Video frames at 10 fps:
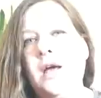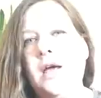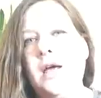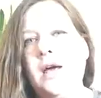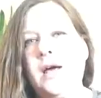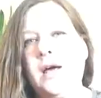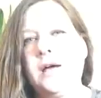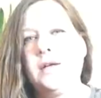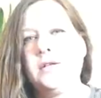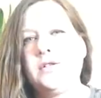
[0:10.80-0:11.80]

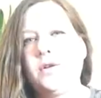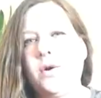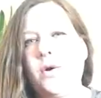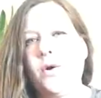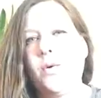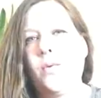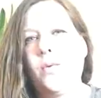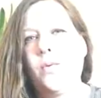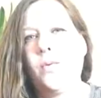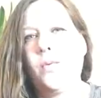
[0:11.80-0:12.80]
and
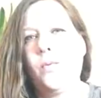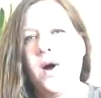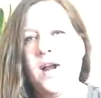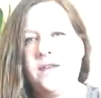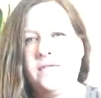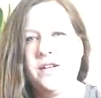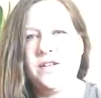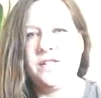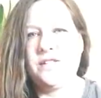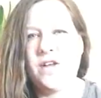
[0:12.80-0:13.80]
what I feel
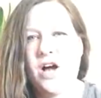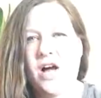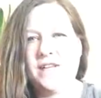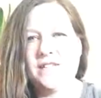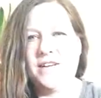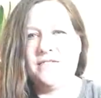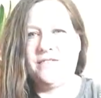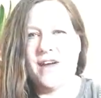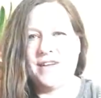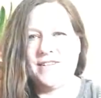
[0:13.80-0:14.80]
is not
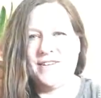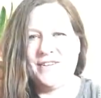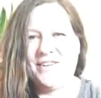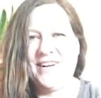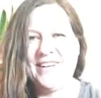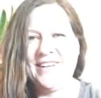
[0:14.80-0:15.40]
effective.